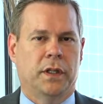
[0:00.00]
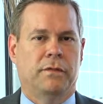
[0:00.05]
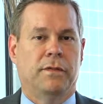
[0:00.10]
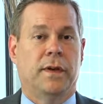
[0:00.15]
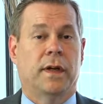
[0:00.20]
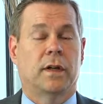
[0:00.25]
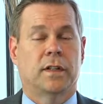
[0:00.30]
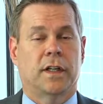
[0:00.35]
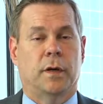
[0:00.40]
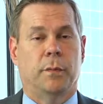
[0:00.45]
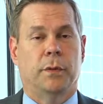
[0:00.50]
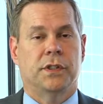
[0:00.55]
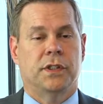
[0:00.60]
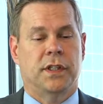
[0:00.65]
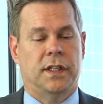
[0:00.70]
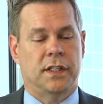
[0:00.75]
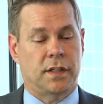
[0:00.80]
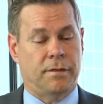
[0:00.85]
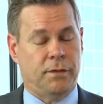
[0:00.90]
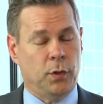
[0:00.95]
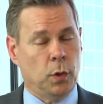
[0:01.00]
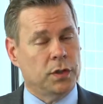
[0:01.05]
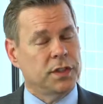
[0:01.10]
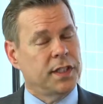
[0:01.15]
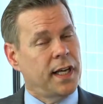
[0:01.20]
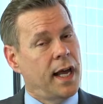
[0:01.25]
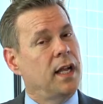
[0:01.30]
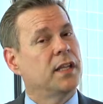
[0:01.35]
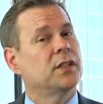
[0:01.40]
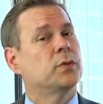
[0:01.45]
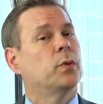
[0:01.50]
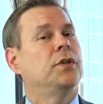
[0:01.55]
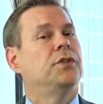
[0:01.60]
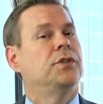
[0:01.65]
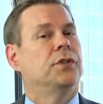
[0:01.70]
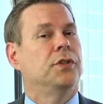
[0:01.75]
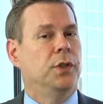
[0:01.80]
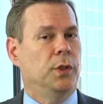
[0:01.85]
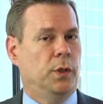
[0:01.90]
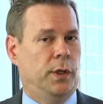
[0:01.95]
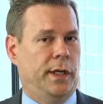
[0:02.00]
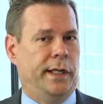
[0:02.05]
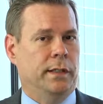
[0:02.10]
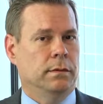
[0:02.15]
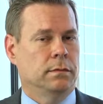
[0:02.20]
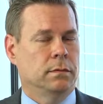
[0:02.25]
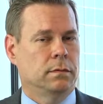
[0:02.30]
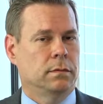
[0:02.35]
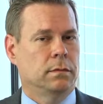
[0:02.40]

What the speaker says: The federal government says, if you'll tell us what you're doing,